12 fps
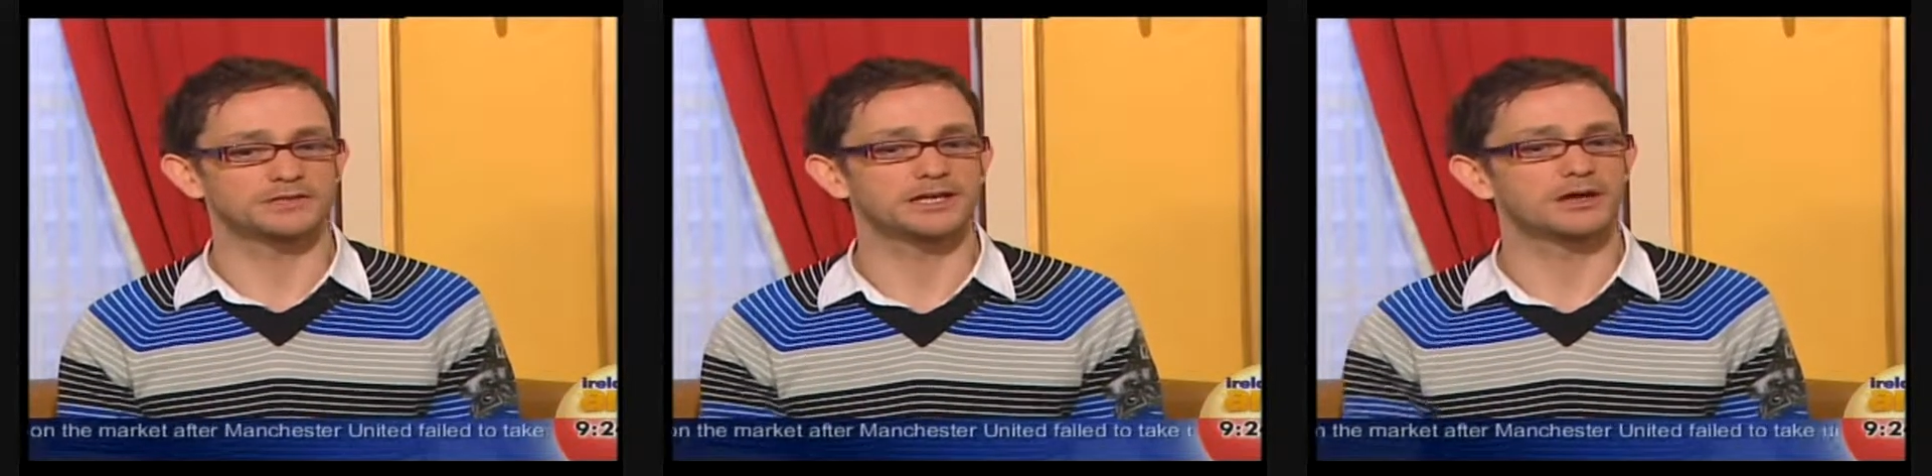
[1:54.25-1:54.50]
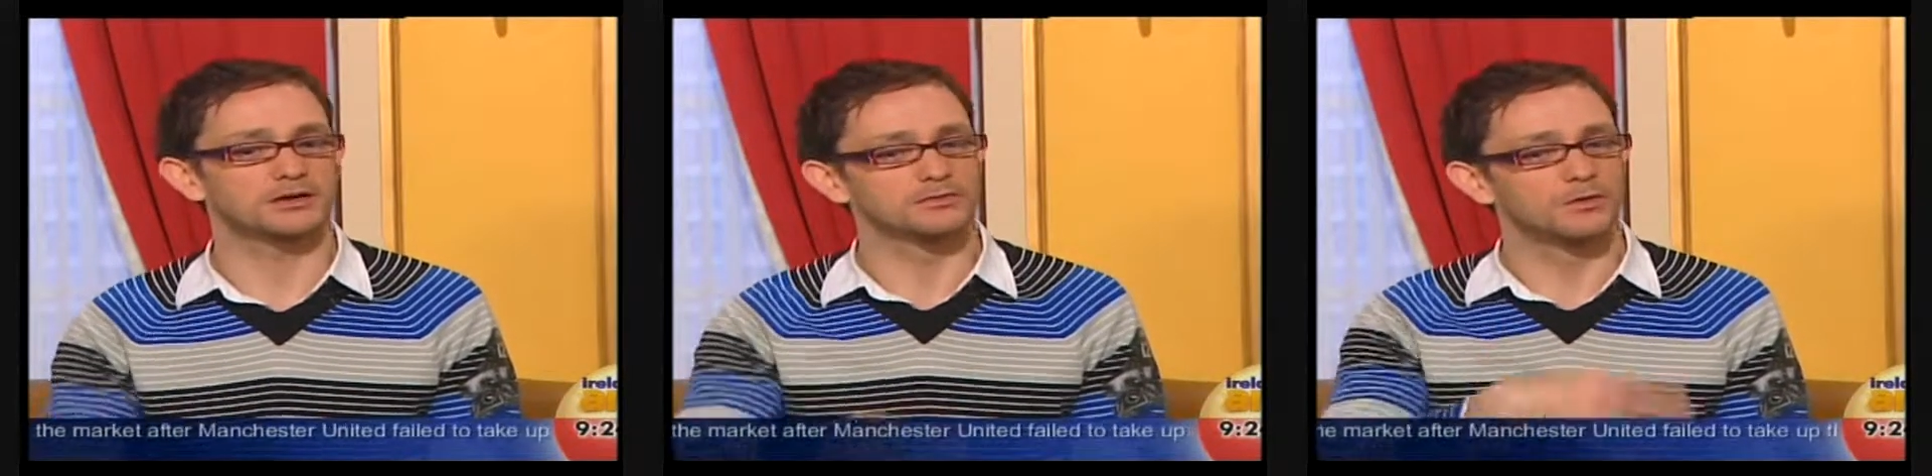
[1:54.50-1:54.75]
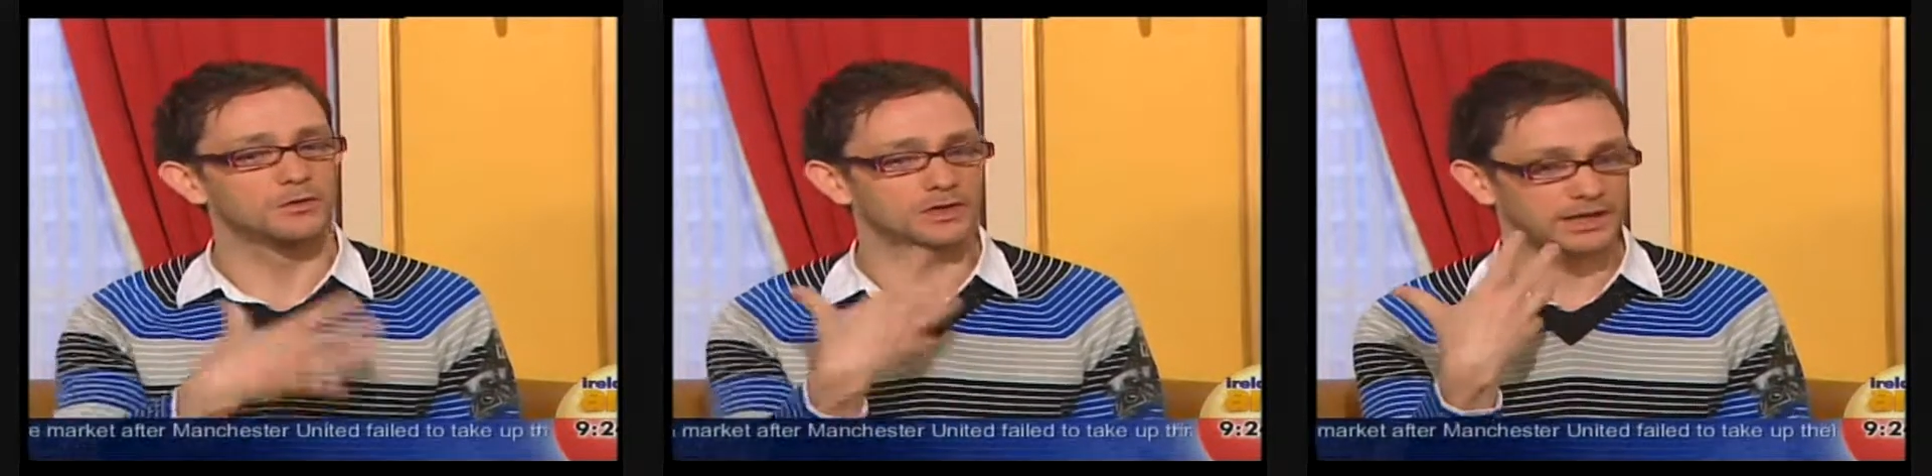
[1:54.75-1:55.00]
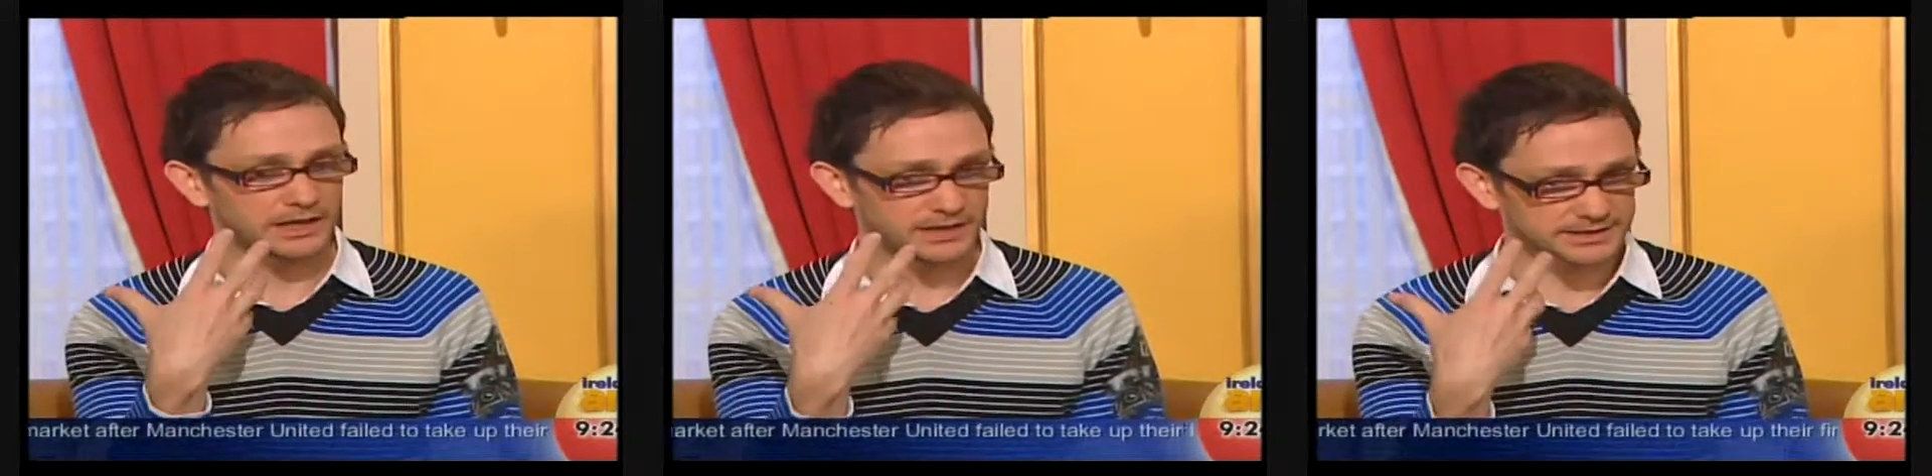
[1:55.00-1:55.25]
He got a role
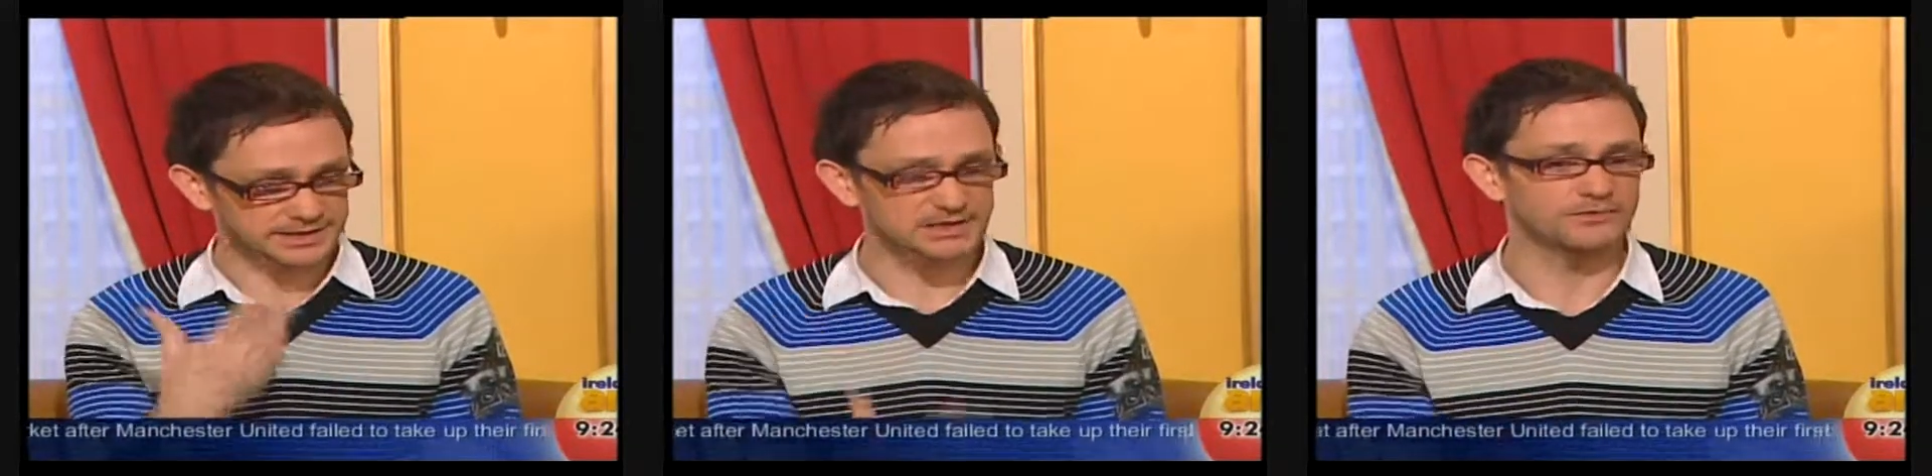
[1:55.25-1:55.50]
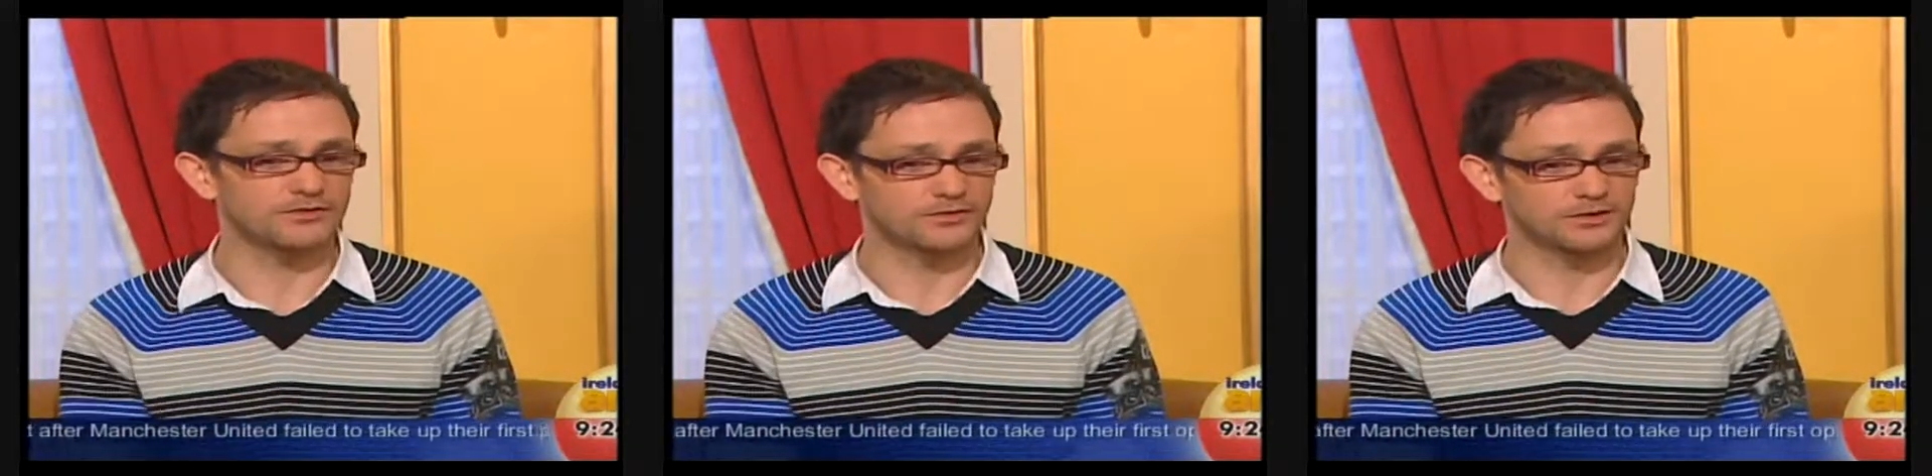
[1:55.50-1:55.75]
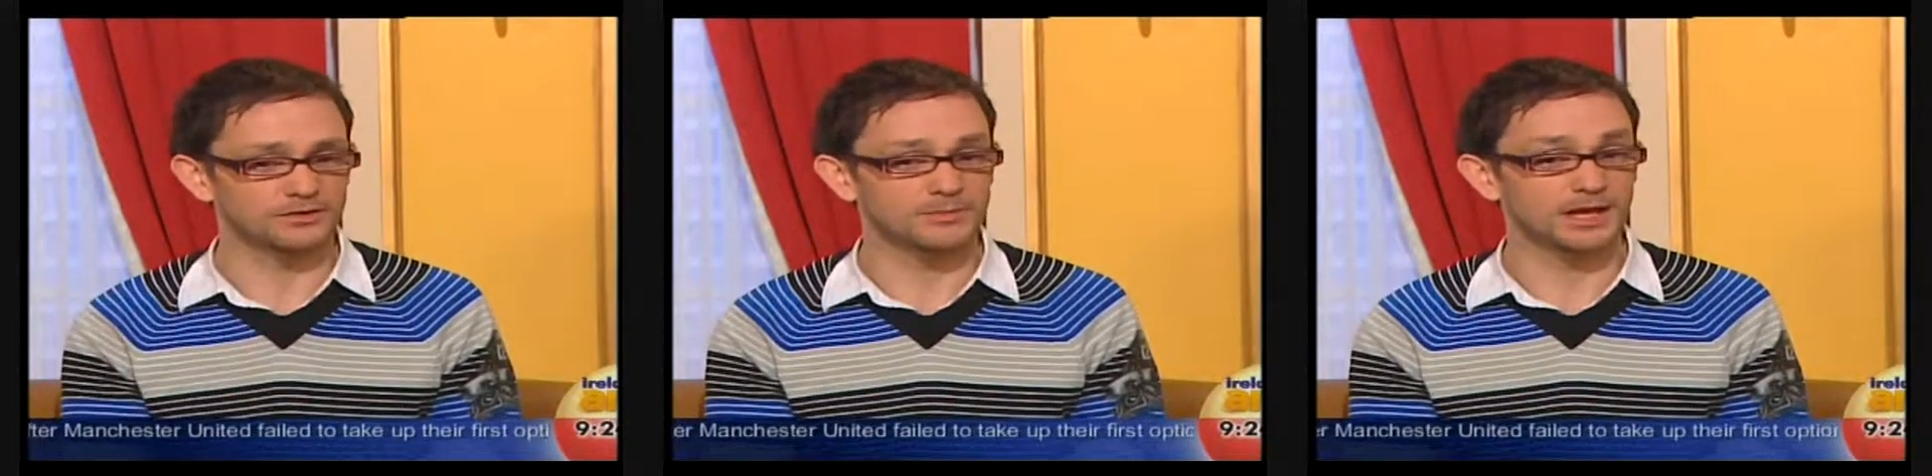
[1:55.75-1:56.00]
in, in, a TV film,